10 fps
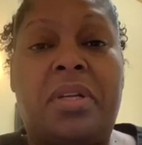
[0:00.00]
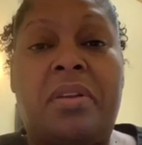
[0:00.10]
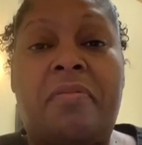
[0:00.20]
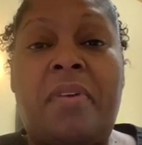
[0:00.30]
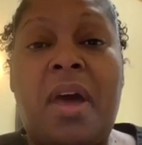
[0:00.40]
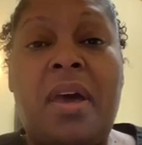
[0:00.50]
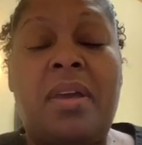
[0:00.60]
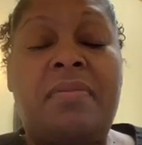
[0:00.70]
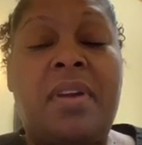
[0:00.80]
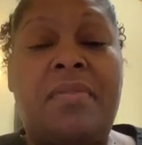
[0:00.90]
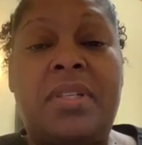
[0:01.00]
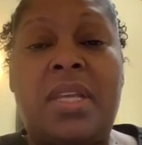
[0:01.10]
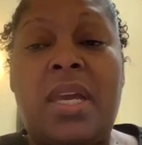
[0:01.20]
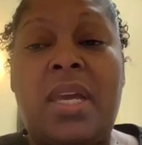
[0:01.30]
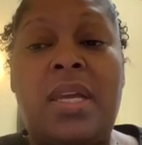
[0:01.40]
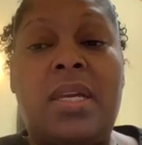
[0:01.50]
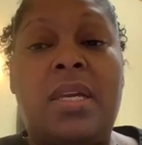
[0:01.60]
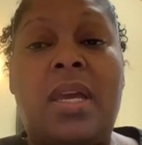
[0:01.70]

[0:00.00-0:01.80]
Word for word: to 5 every day